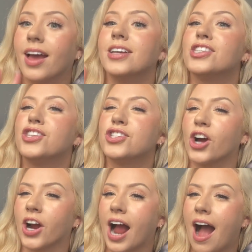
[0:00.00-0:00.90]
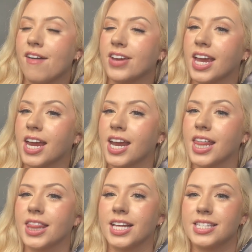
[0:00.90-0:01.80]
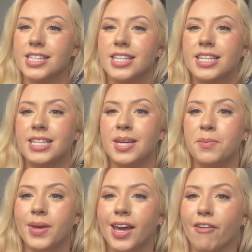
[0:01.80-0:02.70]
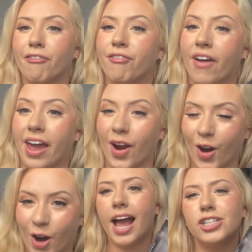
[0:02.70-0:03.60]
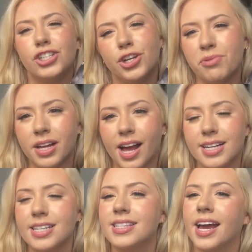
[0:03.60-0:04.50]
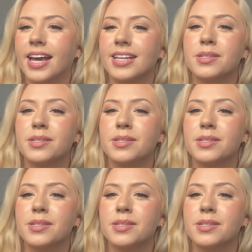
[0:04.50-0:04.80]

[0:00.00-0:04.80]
start having this steamy affair. And she realizes that his